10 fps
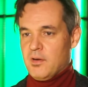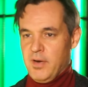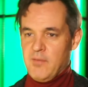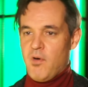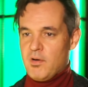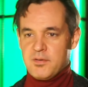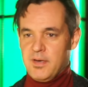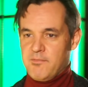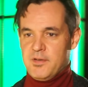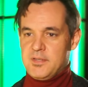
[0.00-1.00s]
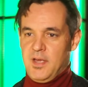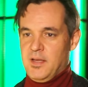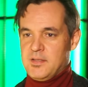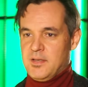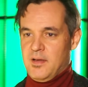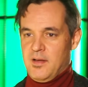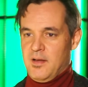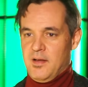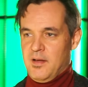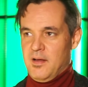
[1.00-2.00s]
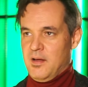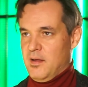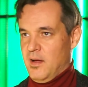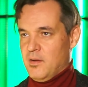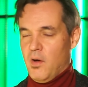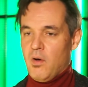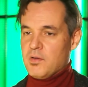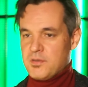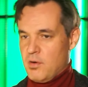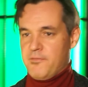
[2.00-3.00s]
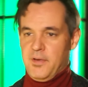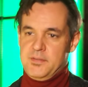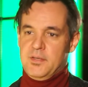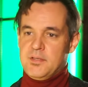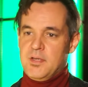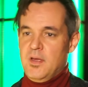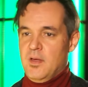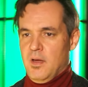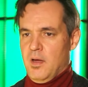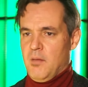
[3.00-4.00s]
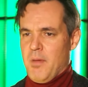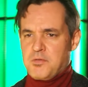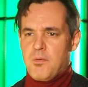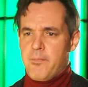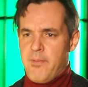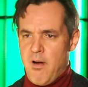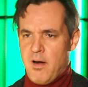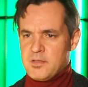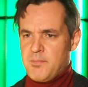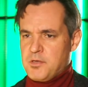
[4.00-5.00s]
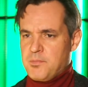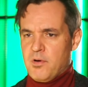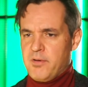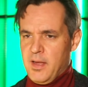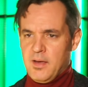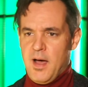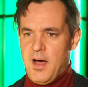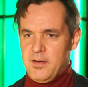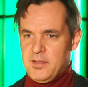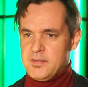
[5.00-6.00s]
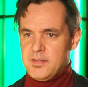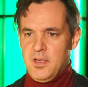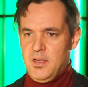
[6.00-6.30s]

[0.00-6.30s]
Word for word: green walls, green facades uh, on all surfaces, uh, much more parks, much more rain gardens,